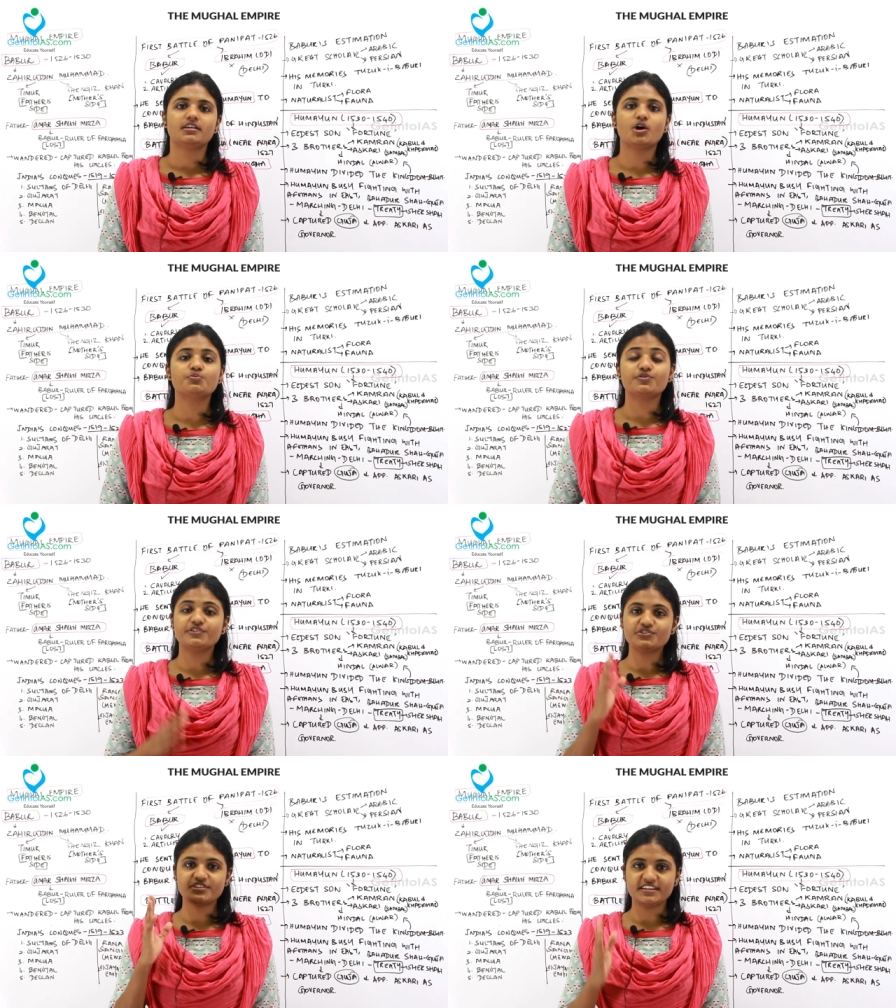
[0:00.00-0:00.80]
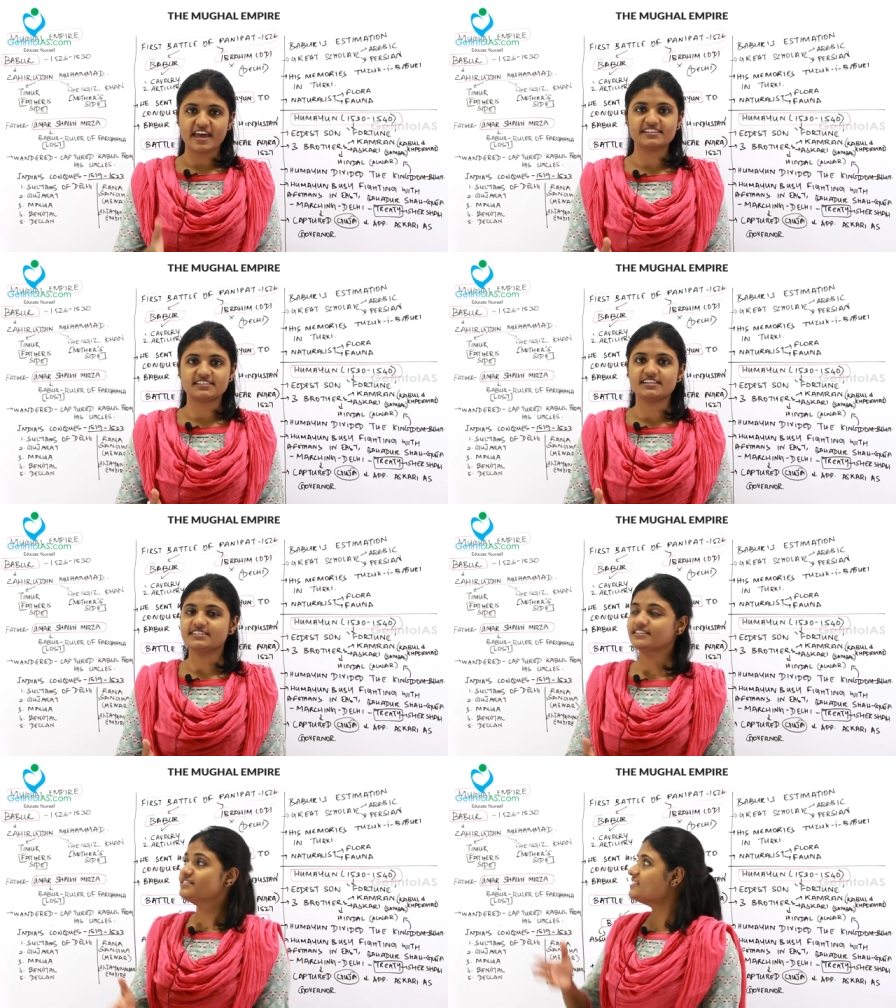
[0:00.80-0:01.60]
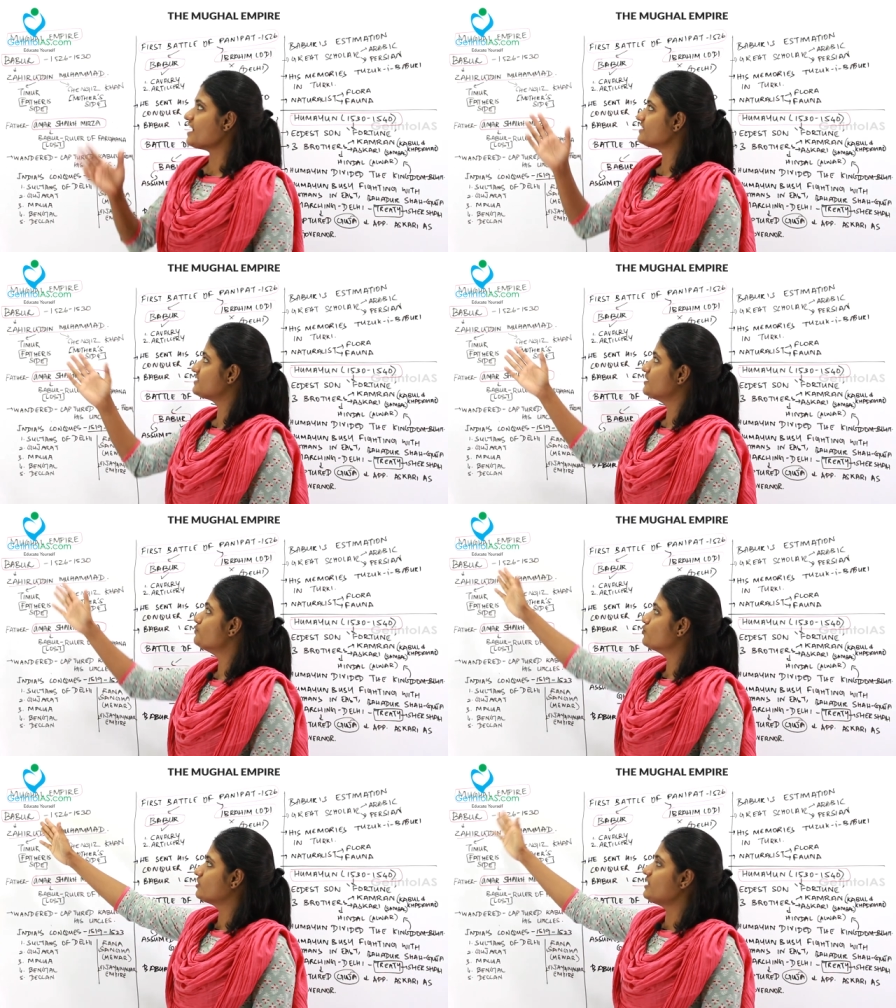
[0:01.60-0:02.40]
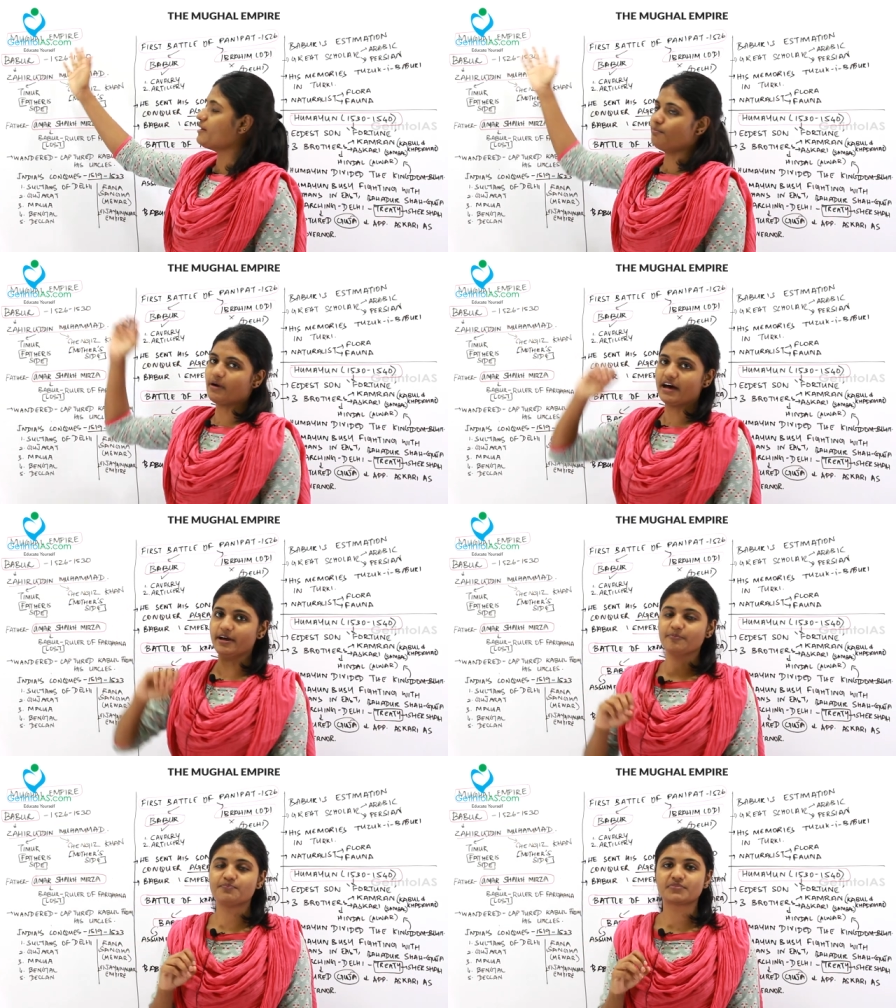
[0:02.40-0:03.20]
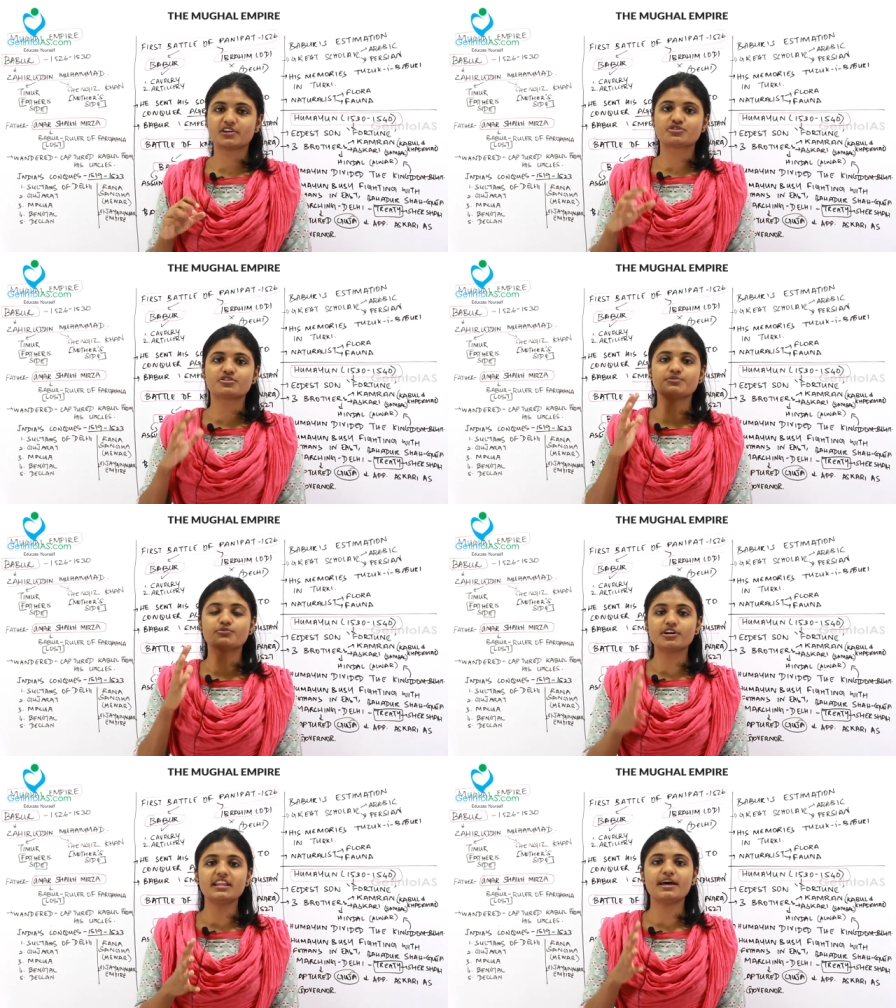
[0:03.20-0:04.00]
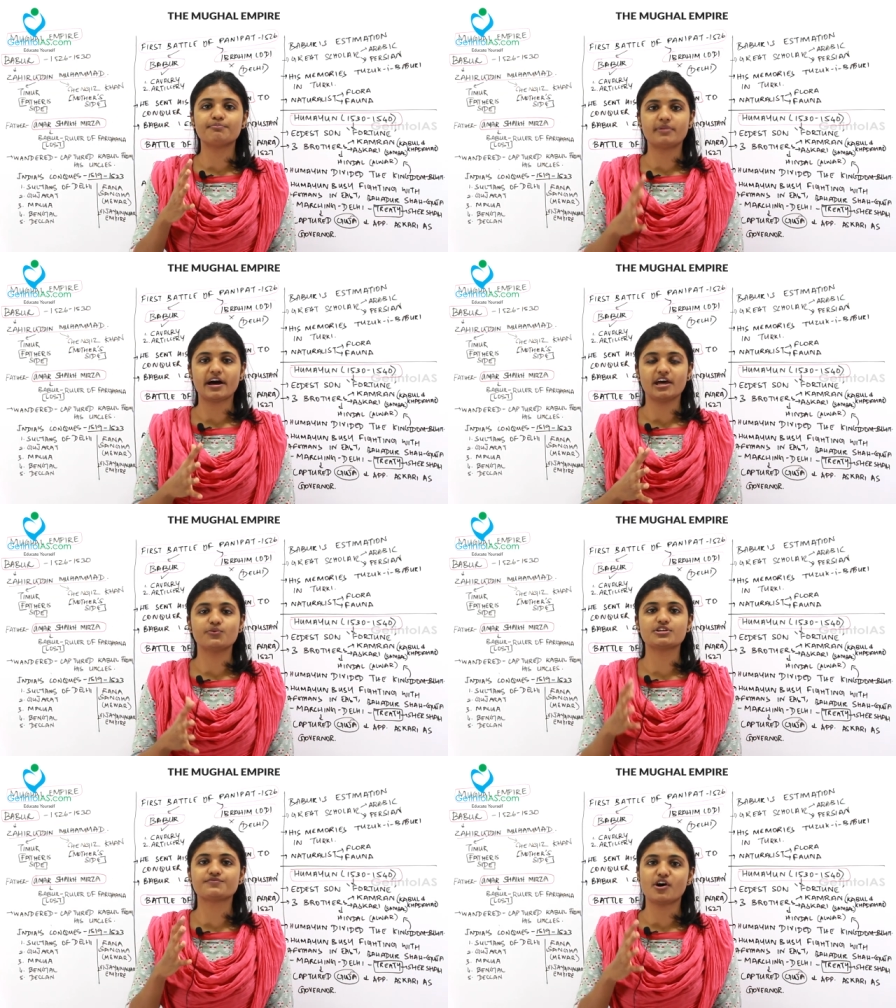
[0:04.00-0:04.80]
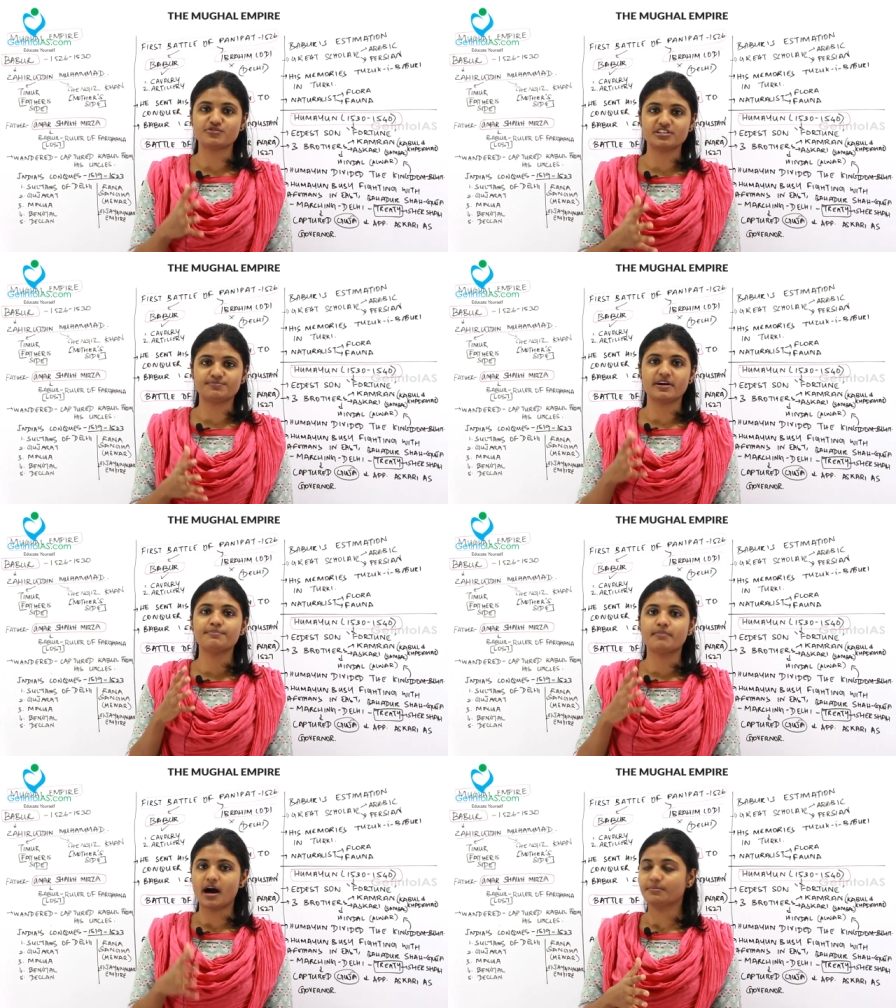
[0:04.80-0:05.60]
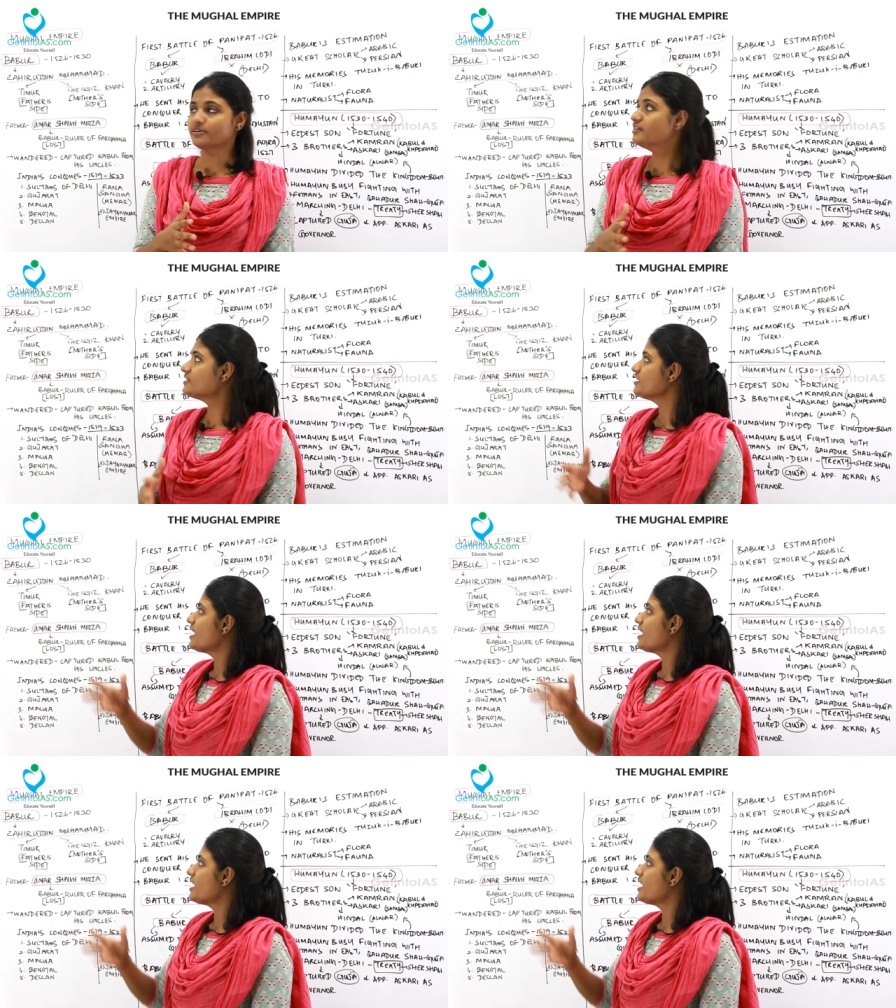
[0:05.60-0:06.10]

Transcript: Now moving to the next lesson, that is the Mughal Empire. So the Mughal Empire was founded by Babur,